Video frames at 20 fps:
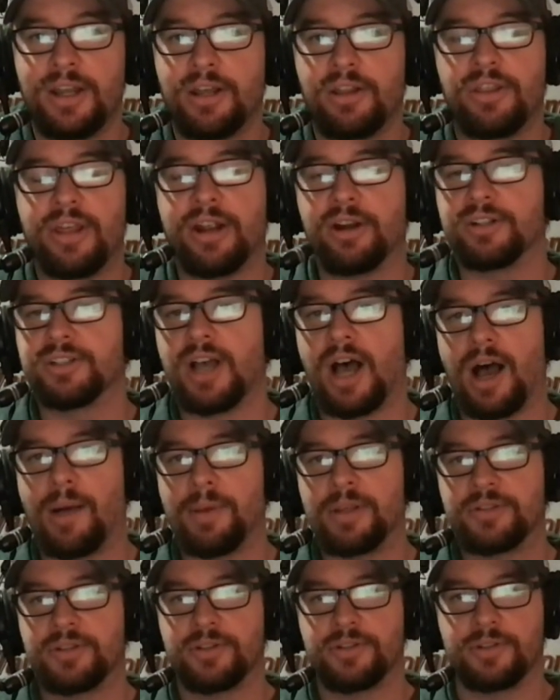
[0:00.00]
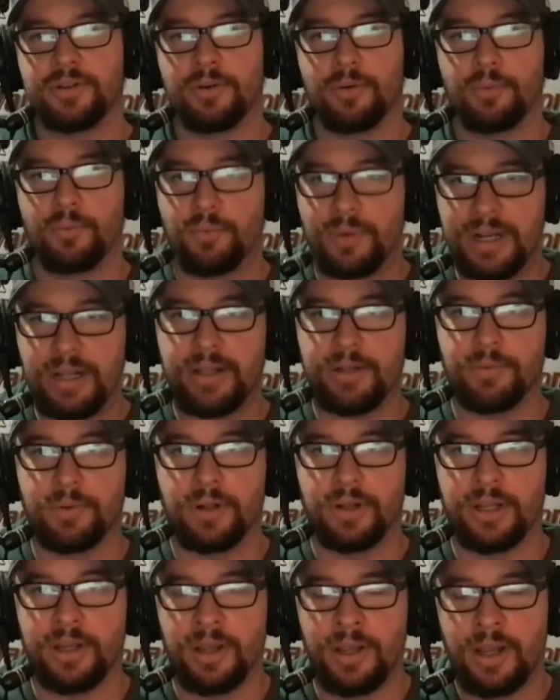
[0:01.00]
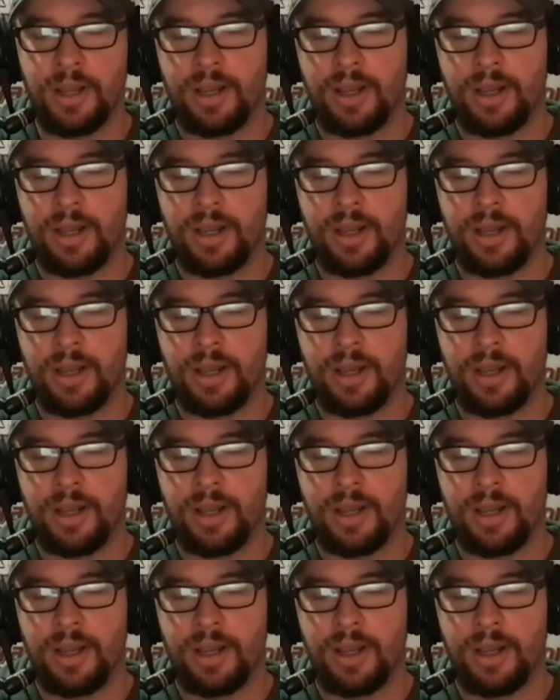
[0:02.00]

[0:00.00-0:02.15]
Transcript: Thayer Thomas is a really, really